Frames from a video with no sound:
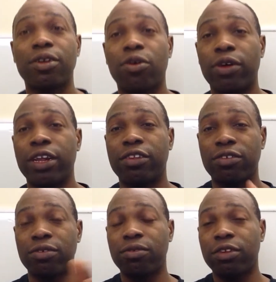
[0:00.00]
going
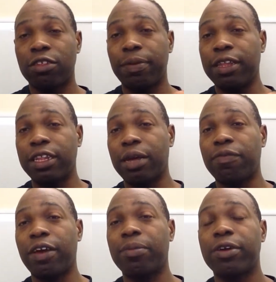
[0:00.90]
into the space-time
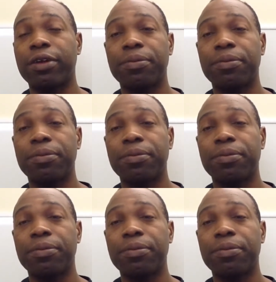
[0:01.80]
fabric.